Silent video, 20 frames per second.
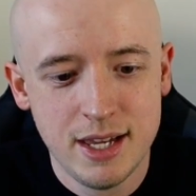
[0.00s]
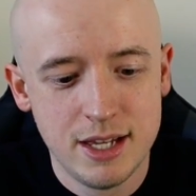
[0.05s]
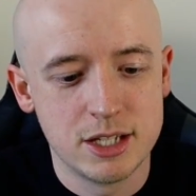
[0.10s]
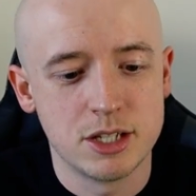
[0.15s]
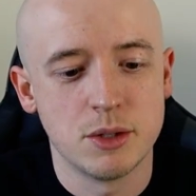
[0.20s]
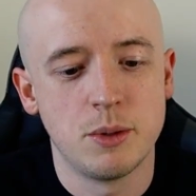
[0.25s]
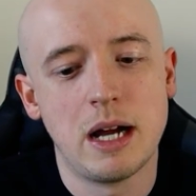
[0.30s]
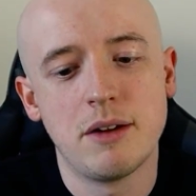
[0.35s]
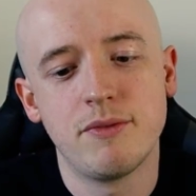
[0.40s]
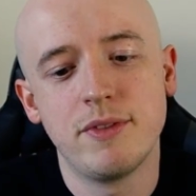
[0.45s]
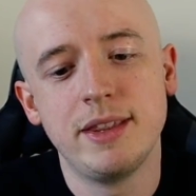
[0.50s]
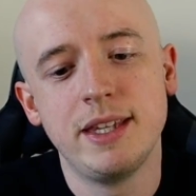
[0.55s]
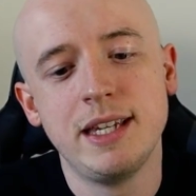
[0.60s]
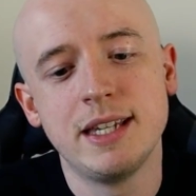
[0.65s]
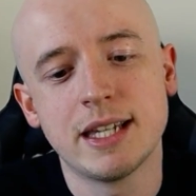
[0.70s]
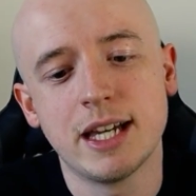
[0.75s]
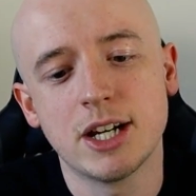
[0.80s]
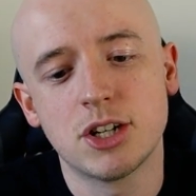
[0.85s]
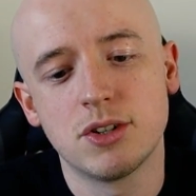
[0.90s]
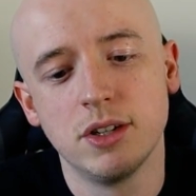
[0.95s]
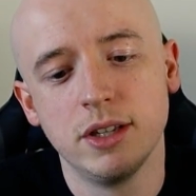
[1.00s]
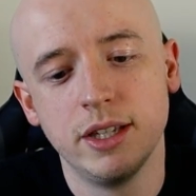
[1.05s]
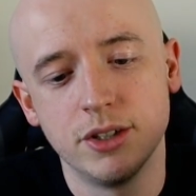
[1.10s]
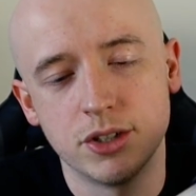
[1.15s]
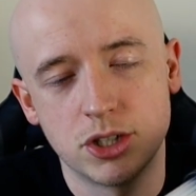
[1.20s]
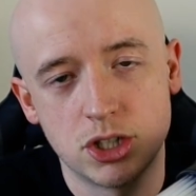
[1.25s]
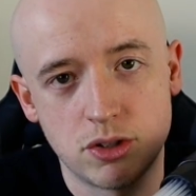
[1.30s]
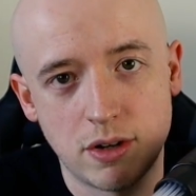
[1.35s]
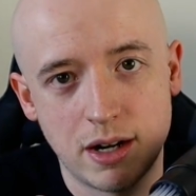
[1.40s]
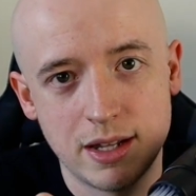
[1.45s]
So having these extra
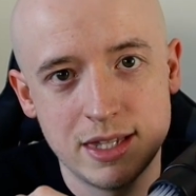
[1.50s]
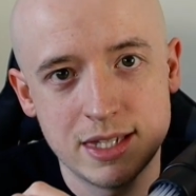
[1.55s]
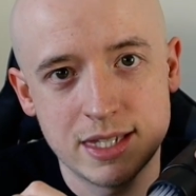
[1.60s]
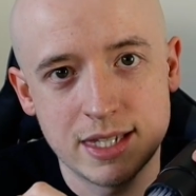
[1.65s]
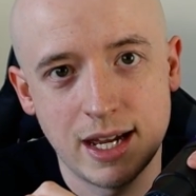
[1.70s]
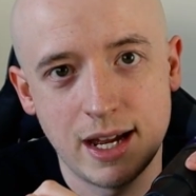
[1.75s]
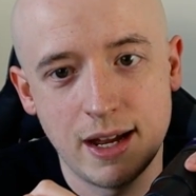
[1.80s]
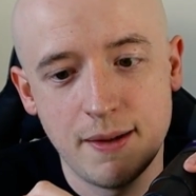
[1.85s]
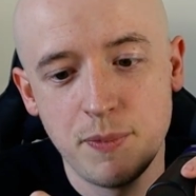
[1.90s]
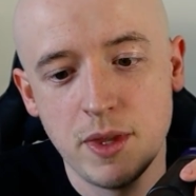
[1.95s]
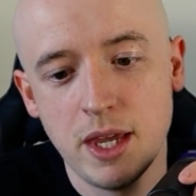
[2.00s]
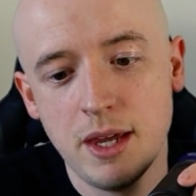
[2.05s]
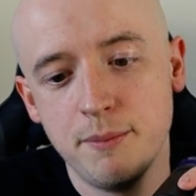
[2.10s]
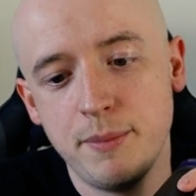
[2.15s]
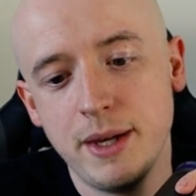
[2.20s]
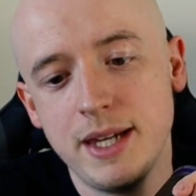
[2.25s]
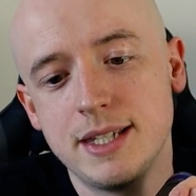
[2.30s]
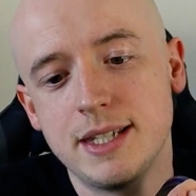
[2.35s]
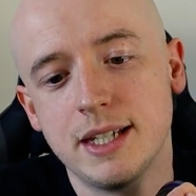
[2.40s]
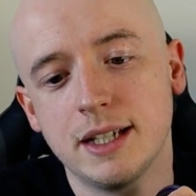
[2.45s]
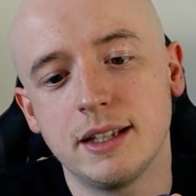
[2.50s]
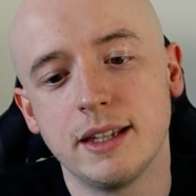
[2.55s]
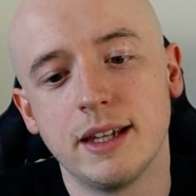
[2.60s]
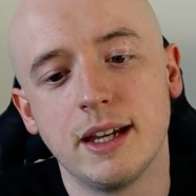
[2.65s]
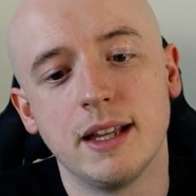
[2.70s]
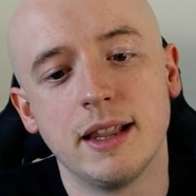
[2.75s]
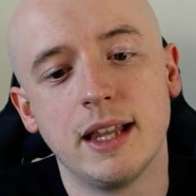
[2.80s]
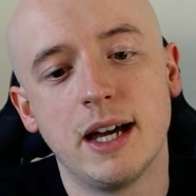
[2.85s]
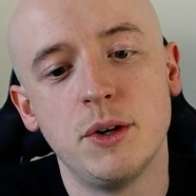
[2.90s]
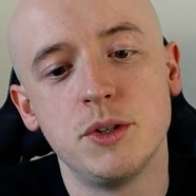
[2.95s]
little strands that
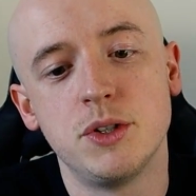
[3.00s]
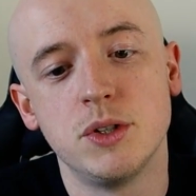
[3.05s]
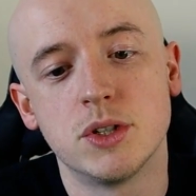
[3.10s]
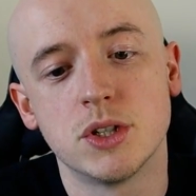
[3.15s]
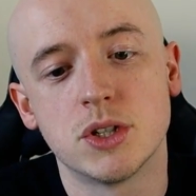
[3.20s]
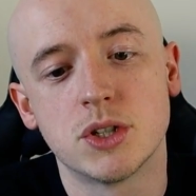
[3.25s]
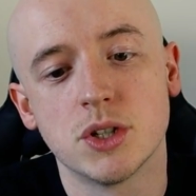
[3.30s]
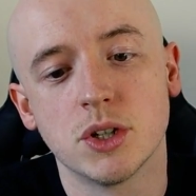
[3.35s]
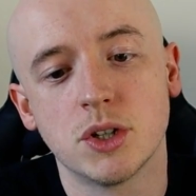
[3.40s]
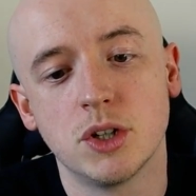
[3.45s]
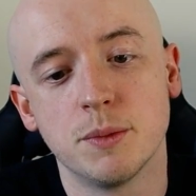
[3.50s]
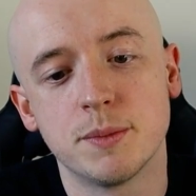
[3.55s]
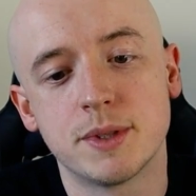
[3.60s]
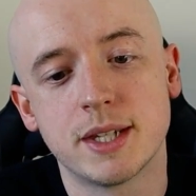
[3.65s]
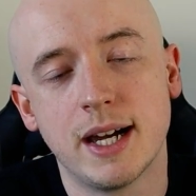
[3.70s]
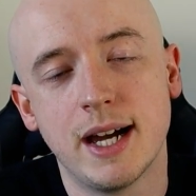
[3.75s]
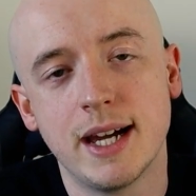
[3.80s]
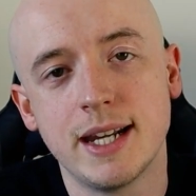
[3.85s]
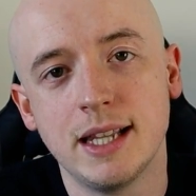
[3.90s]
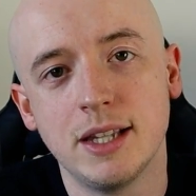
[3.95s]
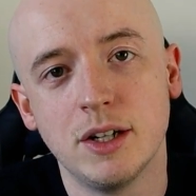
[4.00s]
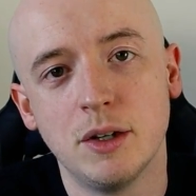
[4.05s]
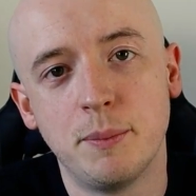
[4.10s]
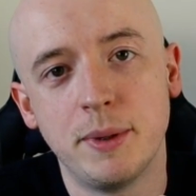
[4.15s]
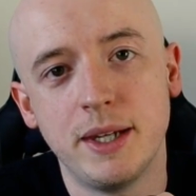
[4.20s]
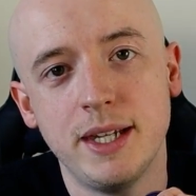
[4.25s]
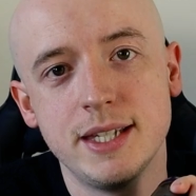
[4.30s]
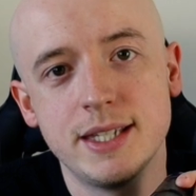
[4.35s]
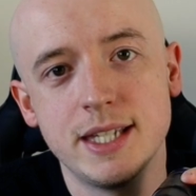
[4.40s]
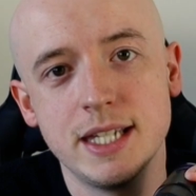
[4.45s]
basically allowed you to suck up tiny little
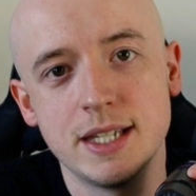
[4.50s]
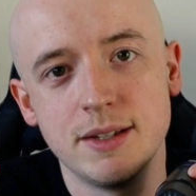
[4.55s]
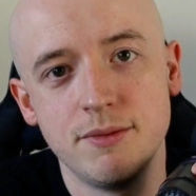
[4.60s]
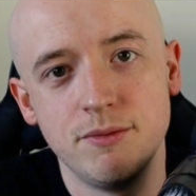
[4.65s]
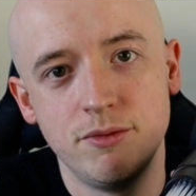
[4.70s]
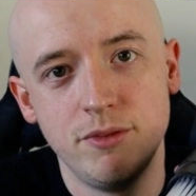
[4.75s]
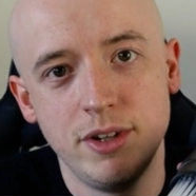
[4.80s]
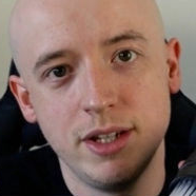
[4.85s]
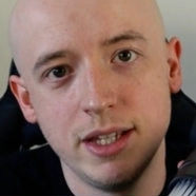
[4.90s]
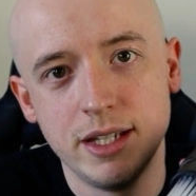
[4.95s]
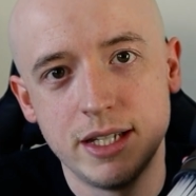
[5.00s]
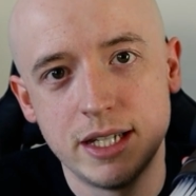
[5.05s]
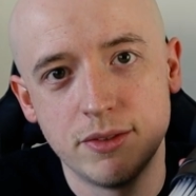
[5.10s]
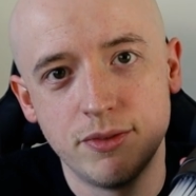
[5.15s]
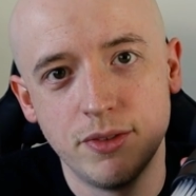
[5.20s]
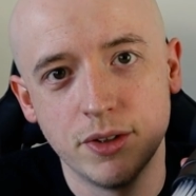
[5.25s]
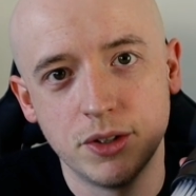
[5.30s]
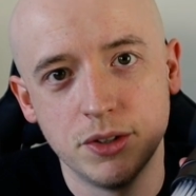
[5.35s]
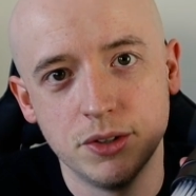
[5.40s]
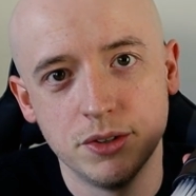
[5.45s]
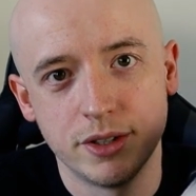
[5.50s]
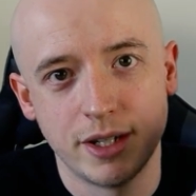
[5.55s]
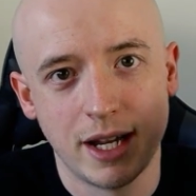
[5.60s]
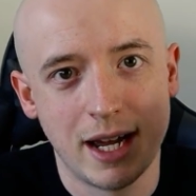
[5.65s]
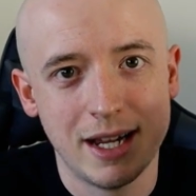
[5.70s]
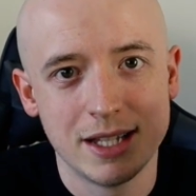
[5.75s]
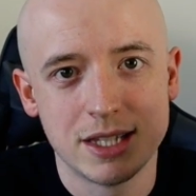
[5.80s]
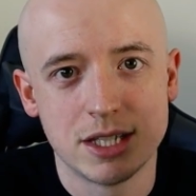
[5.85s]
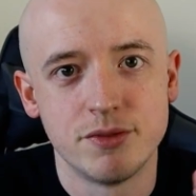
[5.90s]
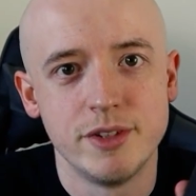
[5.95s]
pieces in really difficult and
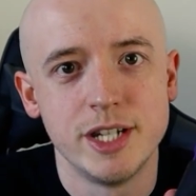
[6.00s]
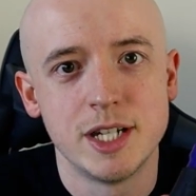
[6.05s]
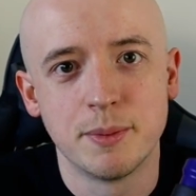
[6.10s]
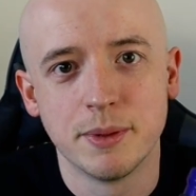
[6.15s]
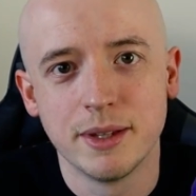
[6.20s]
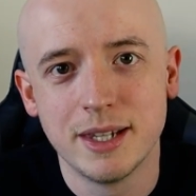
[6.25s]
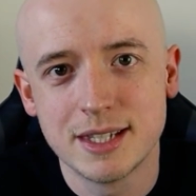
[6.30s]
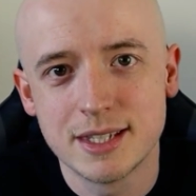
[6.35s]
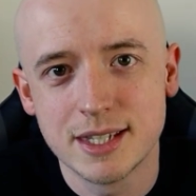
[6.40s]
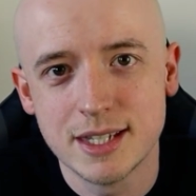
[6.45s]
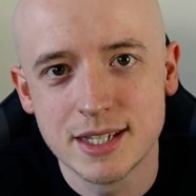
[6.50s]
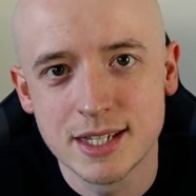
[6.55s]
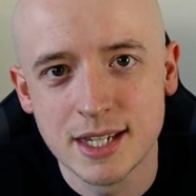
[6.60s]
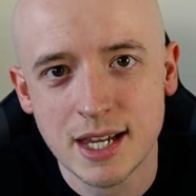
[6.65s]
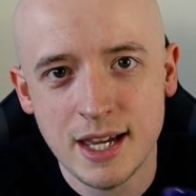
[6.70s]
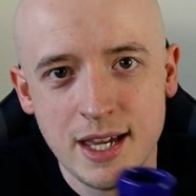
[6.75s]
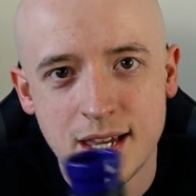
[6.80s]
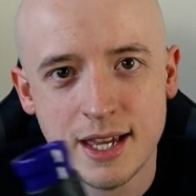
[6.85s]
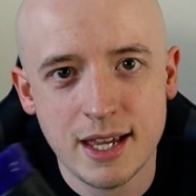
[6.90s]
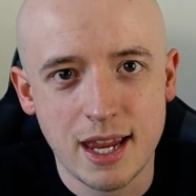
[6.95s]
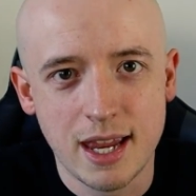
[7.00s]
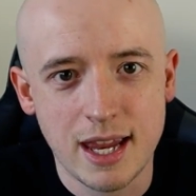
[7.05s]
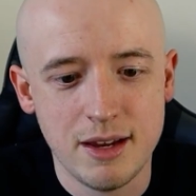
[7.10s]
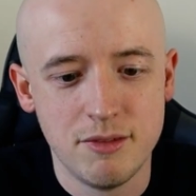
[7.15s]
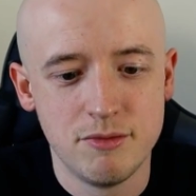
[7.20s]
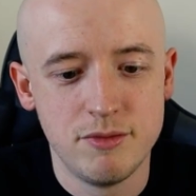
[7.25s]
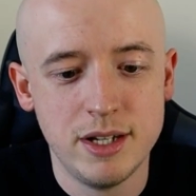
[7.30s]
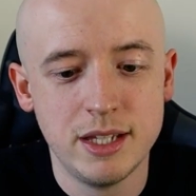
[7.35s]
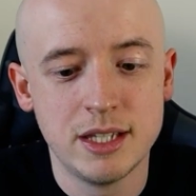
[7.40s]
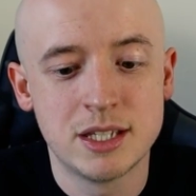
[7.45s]
hard to reach places,
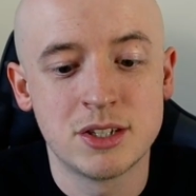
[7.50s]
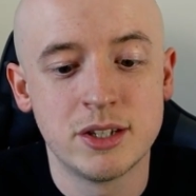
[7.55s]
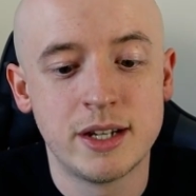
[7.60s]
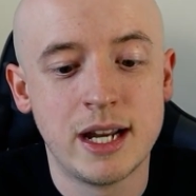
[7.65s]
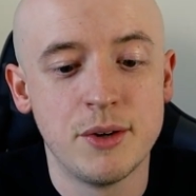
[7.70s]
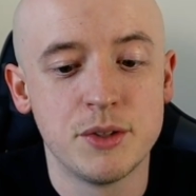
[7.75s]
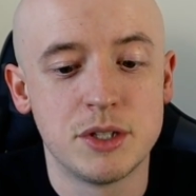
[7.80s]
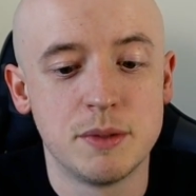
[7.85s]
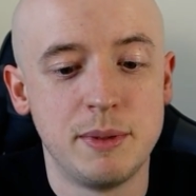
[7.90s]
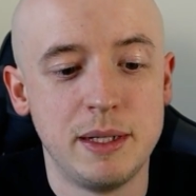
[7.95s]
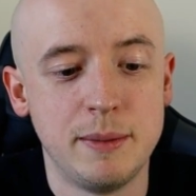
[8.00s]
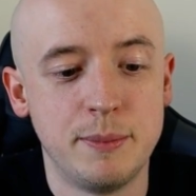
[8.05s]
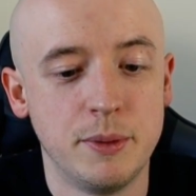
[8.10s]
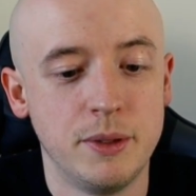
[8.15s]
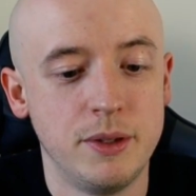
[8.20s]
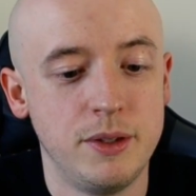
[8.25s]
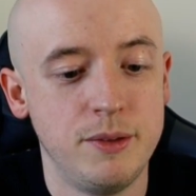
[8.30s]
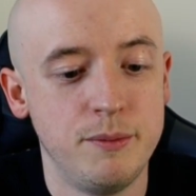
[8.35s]
it really stood out to people.